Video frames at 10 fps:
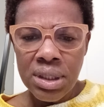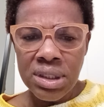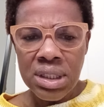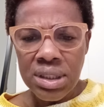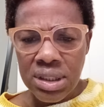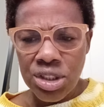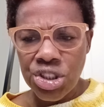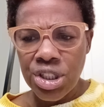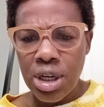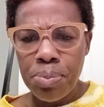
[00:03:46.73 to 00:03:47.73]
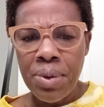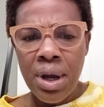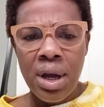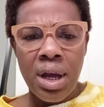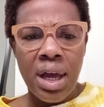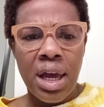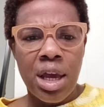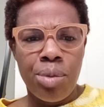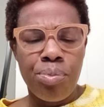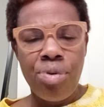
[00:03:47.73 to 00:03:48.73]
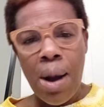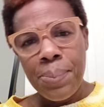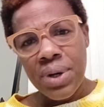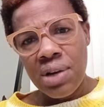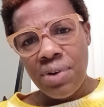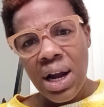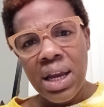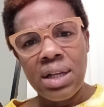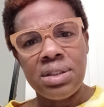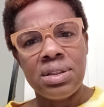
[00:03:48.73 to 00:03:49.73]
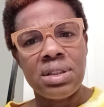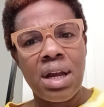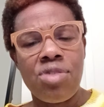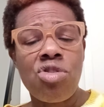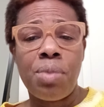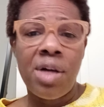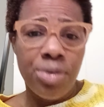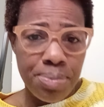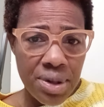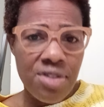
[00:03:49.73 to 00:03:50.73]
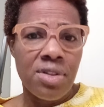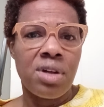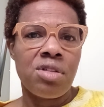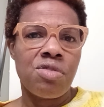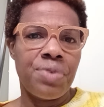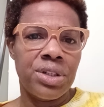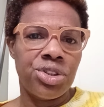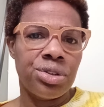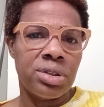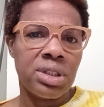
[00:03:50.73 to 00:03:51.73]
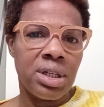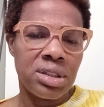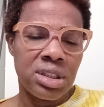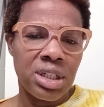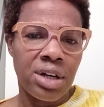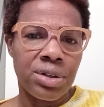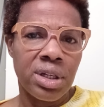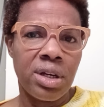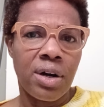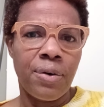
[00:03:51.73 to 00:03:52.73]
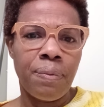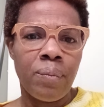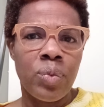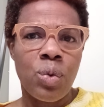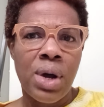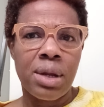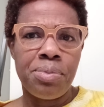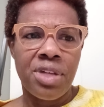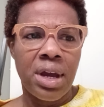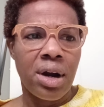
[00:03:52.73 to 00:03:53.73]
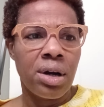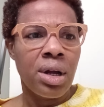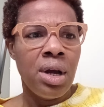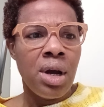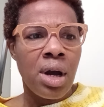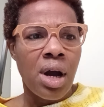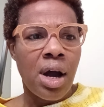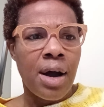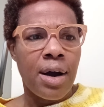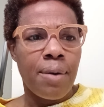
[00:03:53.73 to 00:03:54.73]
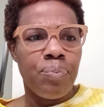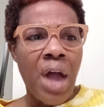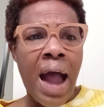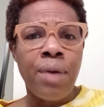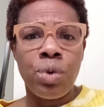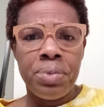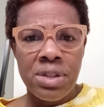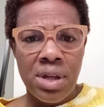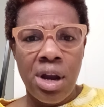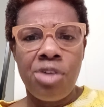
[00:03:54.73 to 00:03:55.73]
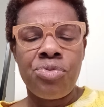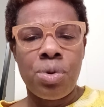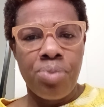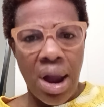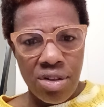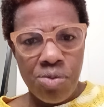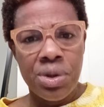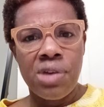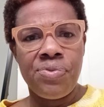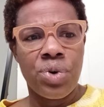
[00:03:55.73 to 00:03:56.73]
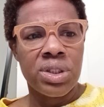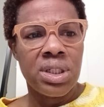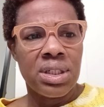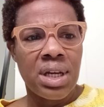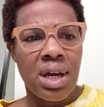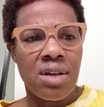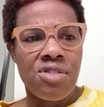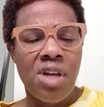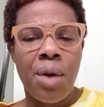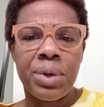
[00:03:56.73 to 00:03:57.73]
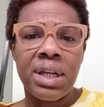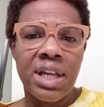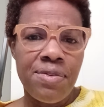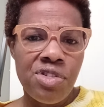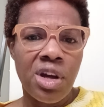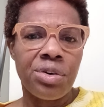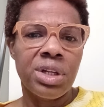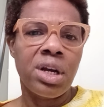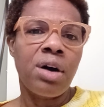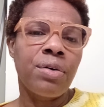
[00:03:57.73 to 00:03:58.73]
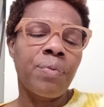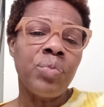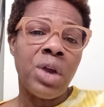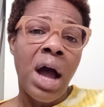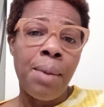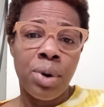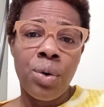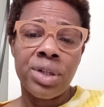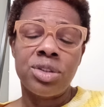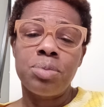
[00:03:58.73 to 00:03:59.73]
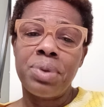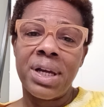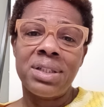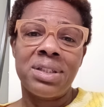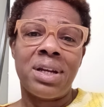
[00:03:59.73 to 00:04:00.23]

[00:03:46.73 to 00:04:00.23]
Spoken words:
citizenship and property rights and some other business ventures in Sierra Leone while I'm there. I will be there for approximately 14 days. And when I leave Sierra Leone, I'm going to the place